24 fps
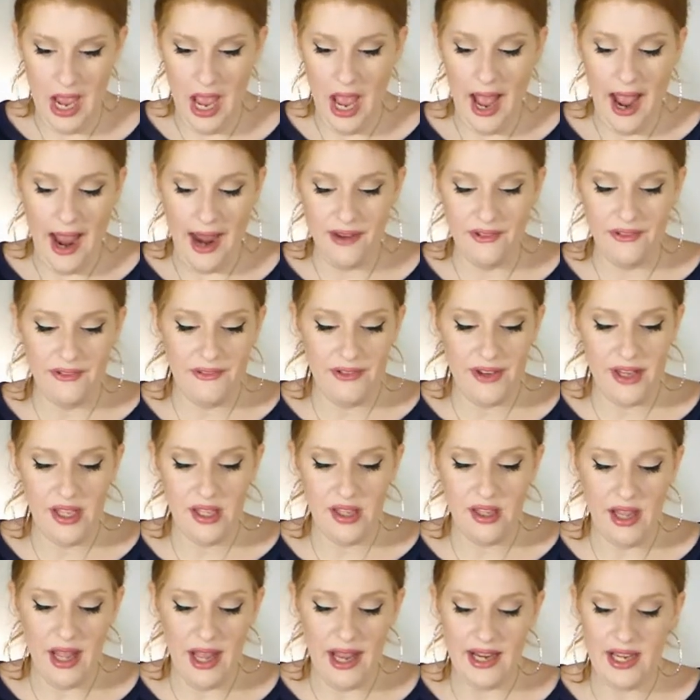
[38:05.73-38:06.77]
I
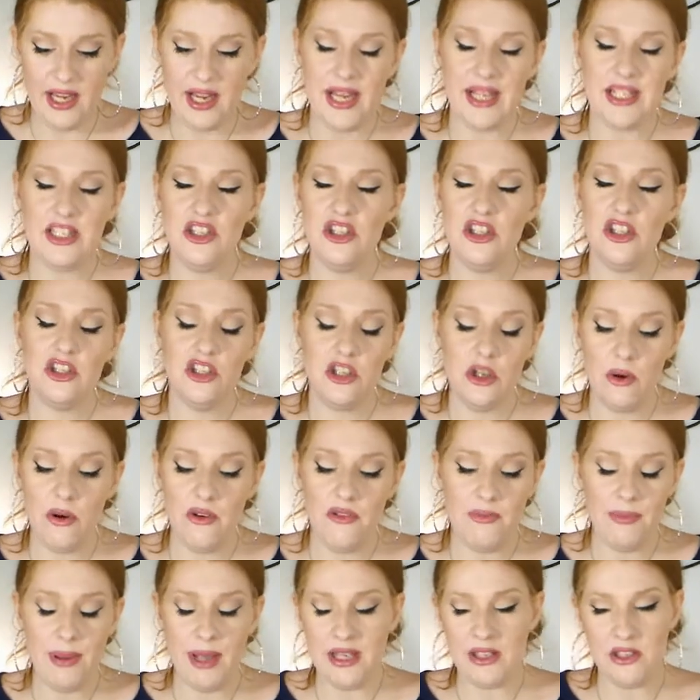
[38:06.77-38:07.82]
feel like it's the Two
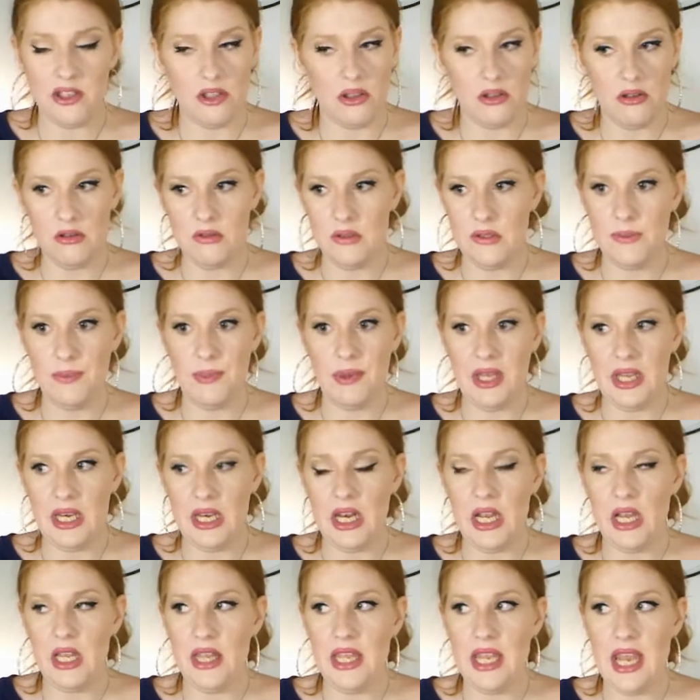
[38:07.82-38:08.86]
of Pentacles, but
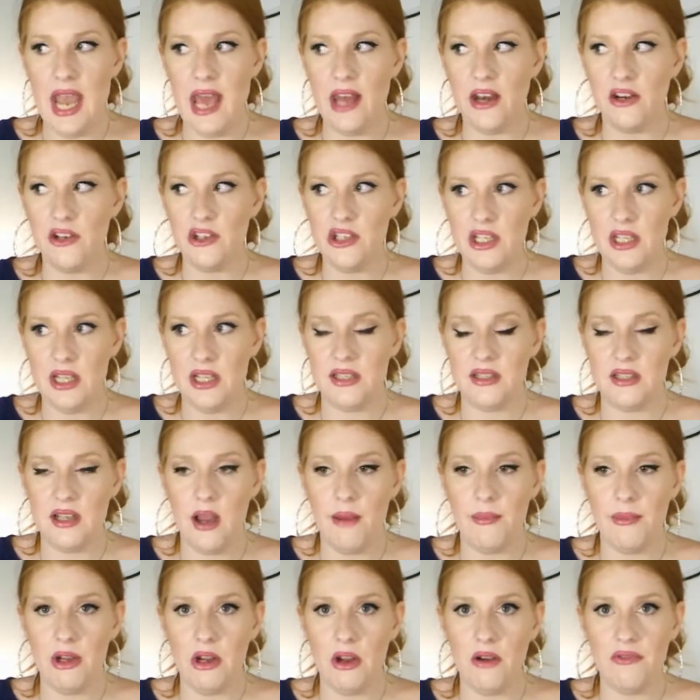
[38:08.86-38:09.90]
the energy that's
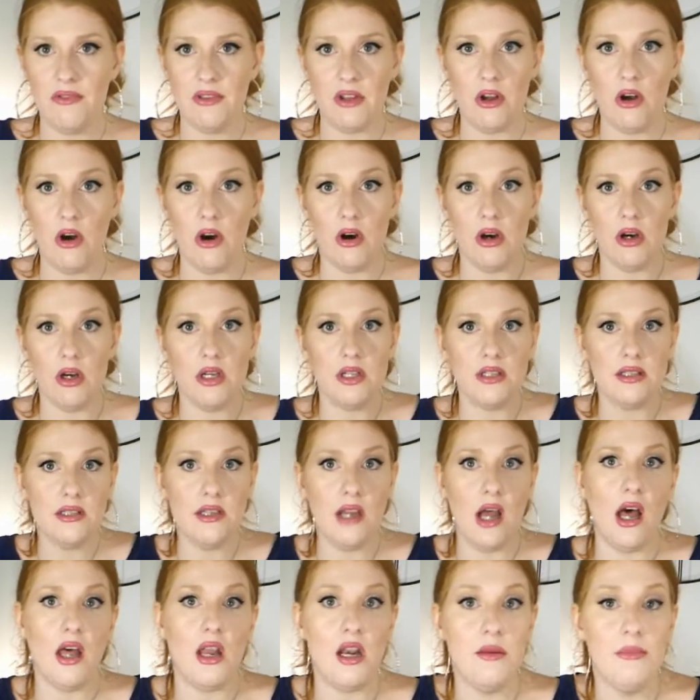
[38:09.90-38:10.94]
coming off the card is
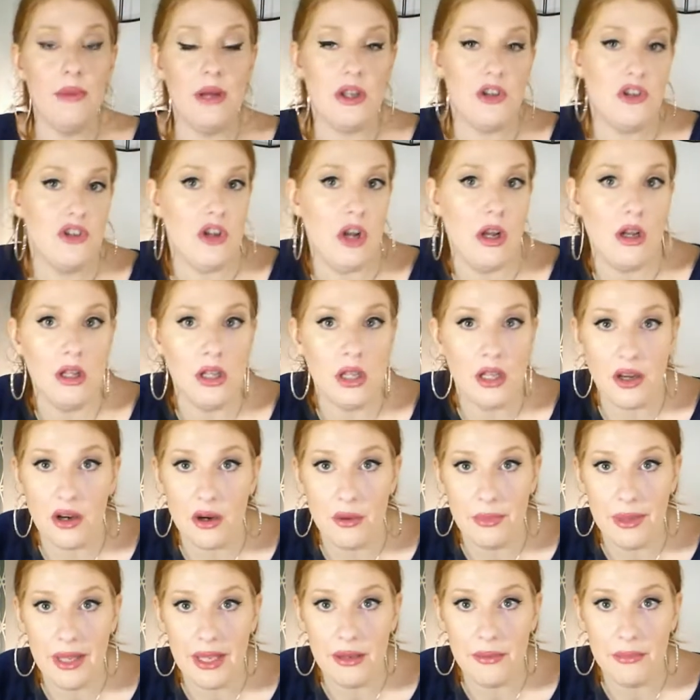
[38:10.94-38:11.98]
not about juggling or
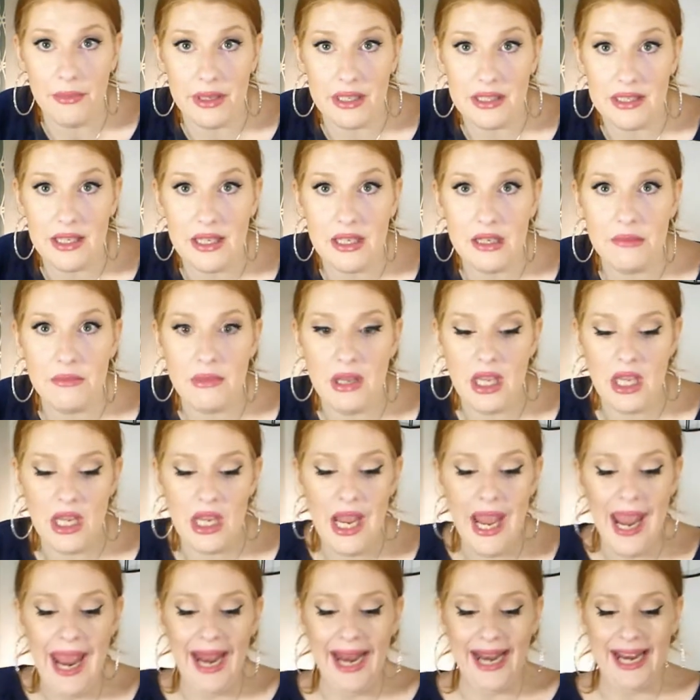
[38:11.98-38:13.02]
being busy to
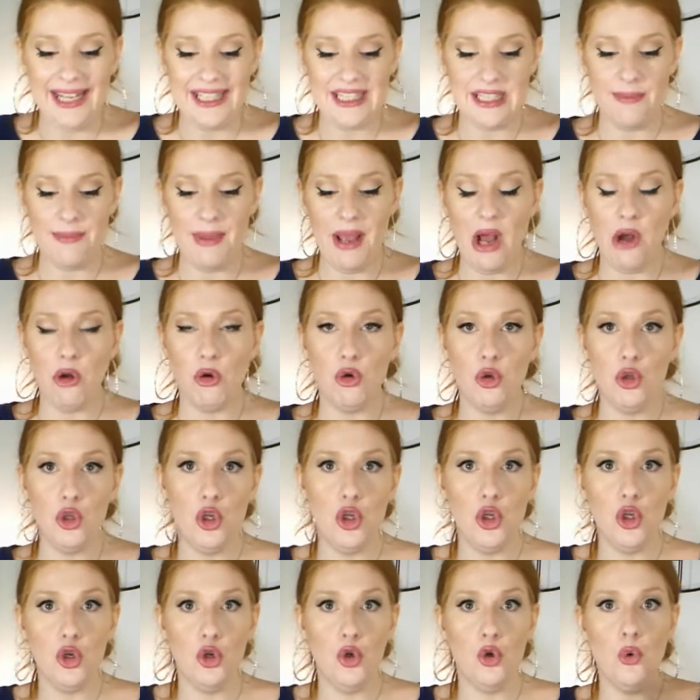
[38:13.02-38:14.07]
me. It's about
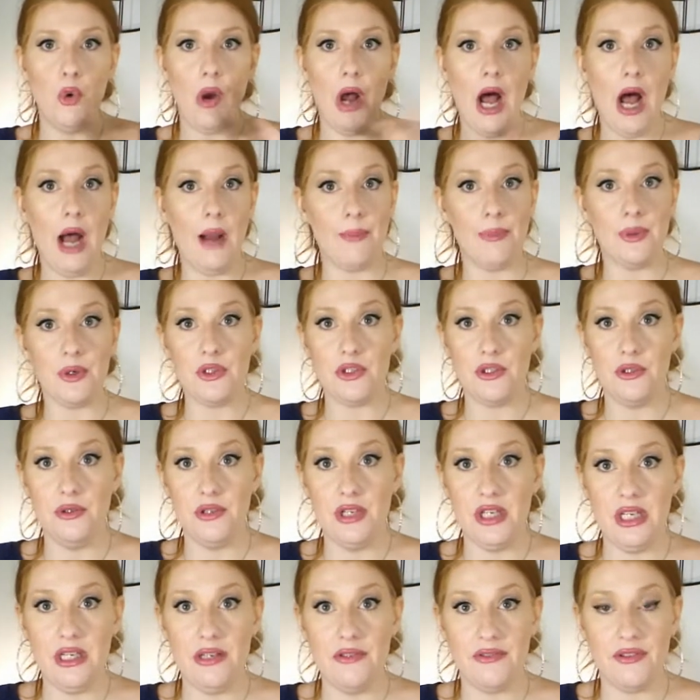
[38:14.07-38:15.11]
new
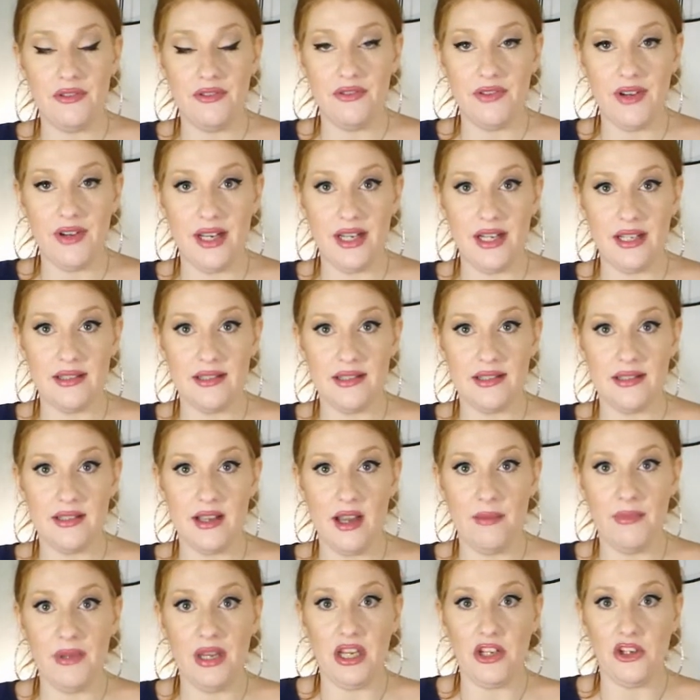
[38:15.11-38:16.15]
opportunity for finances
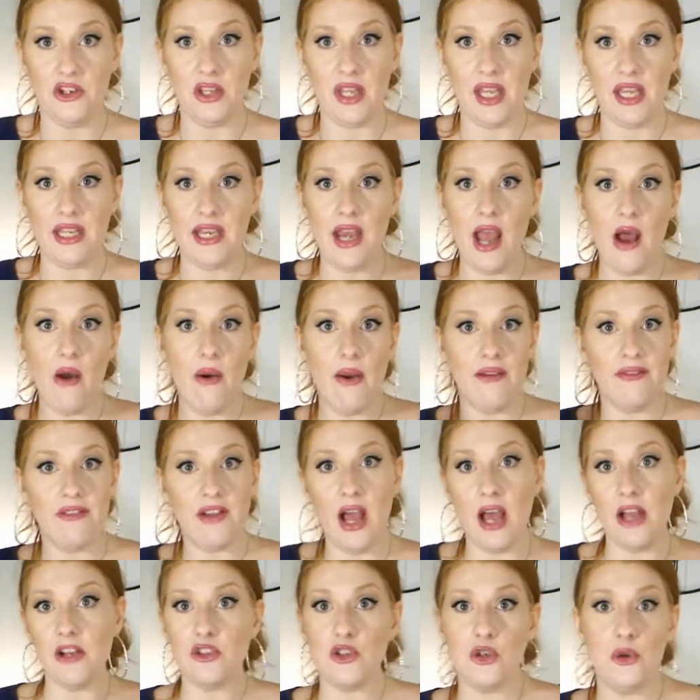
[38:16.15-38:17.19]
coming in. You're like, now I've
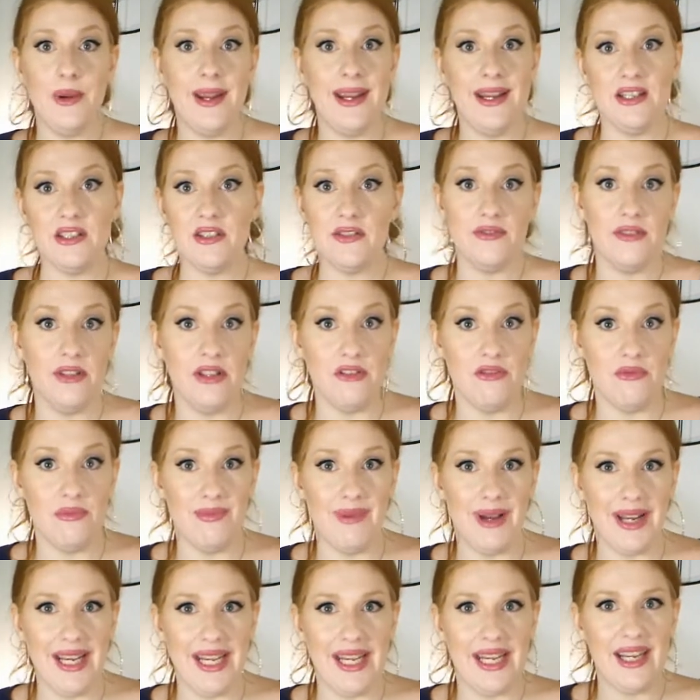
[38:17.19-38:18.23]
got two hands full of
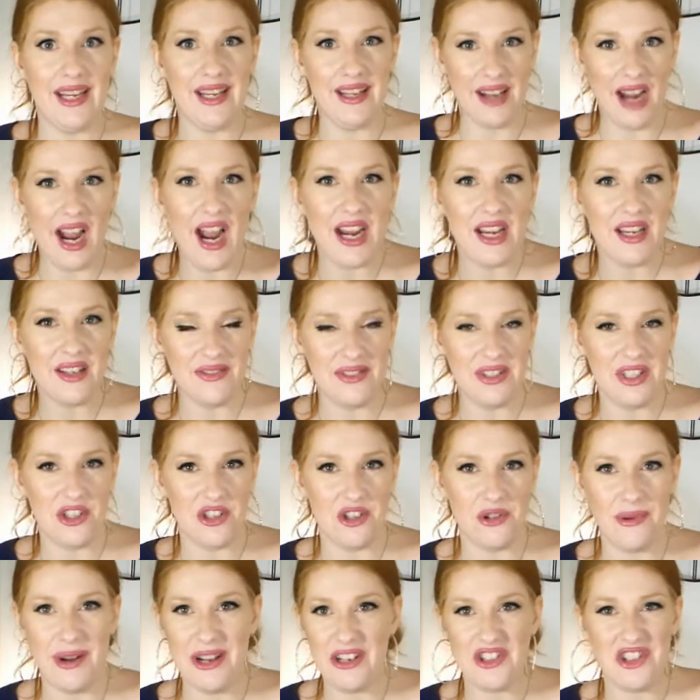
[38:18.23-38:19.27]
money kind of
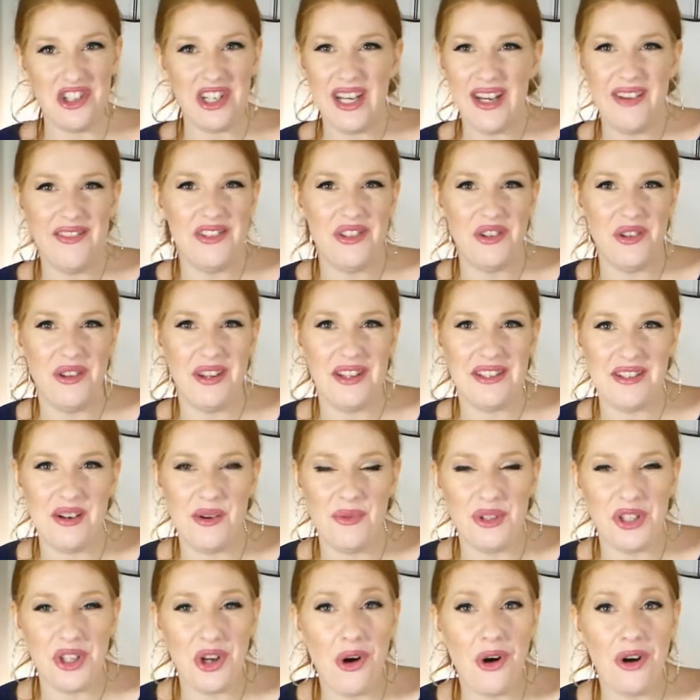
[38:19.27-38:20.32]
situation, even though that's not
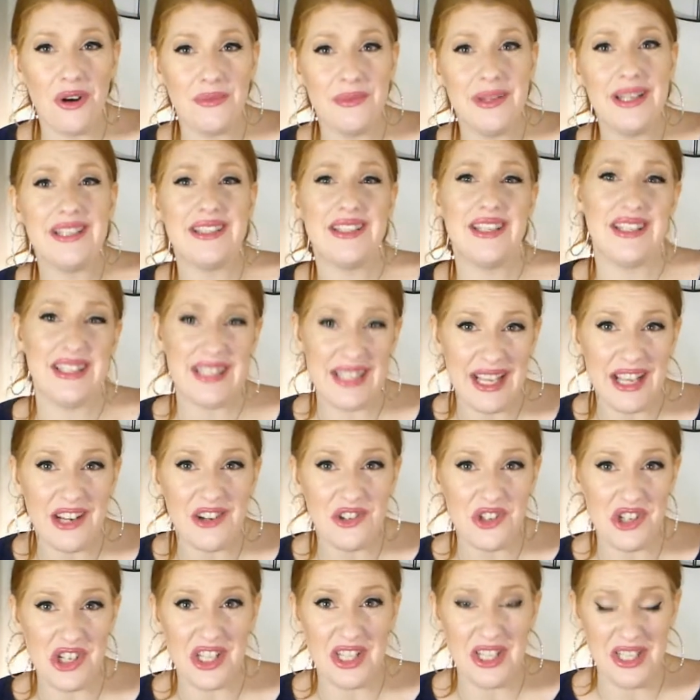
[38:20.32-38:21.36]
what the card means. It's the
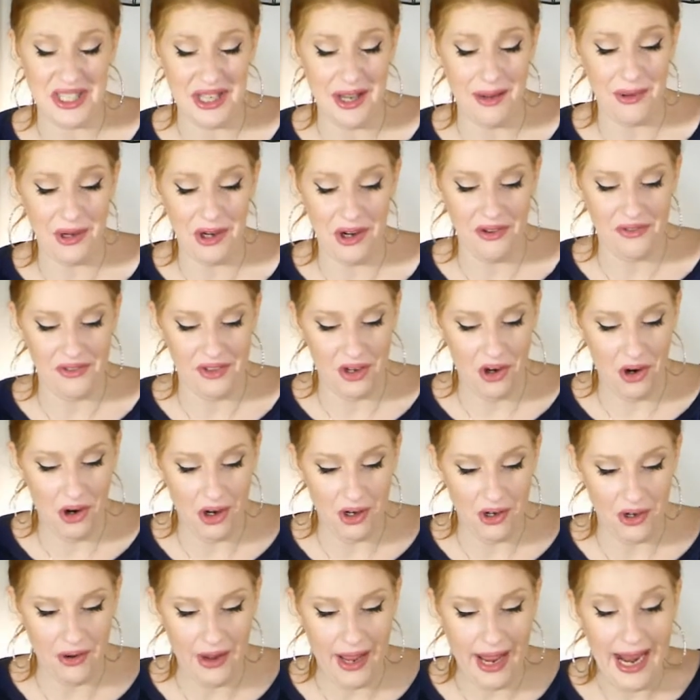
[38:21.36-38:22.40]
energy that's coming off the
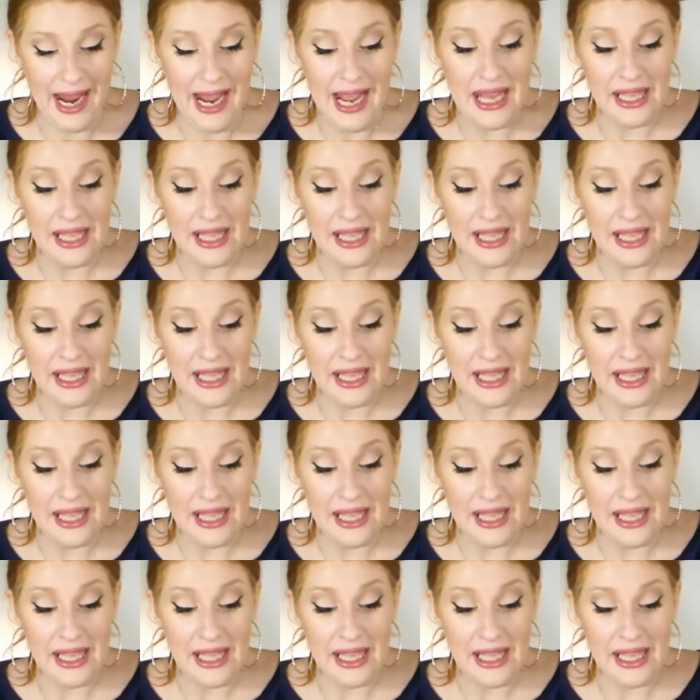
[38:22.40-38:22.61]
card, okay?